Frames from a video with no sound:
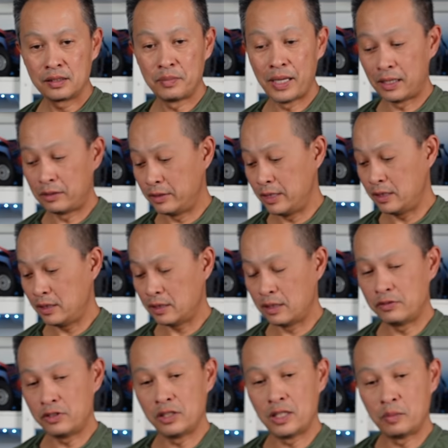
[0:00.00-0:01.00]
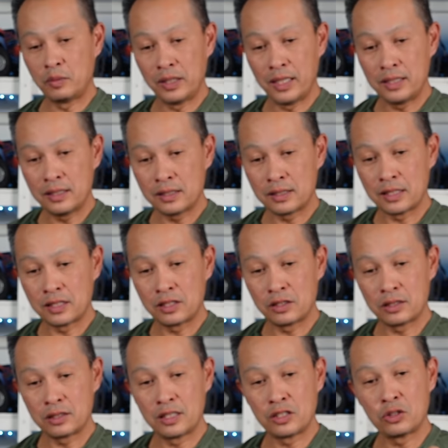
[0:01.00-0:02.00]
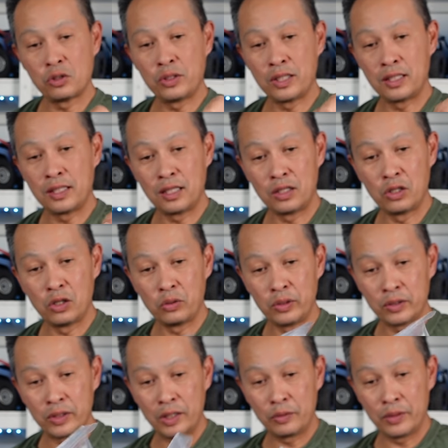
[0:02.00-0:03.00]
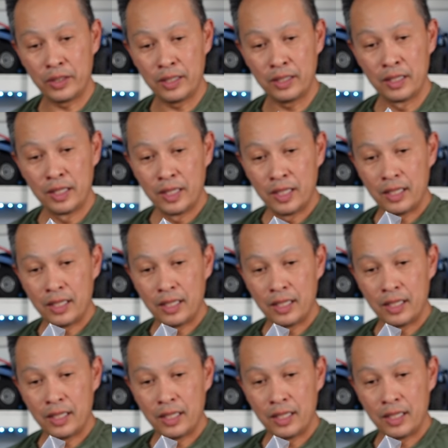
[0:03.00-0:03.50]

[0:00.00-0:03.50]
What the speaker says: batteries, gives you double A's, that's just so you can get going right away.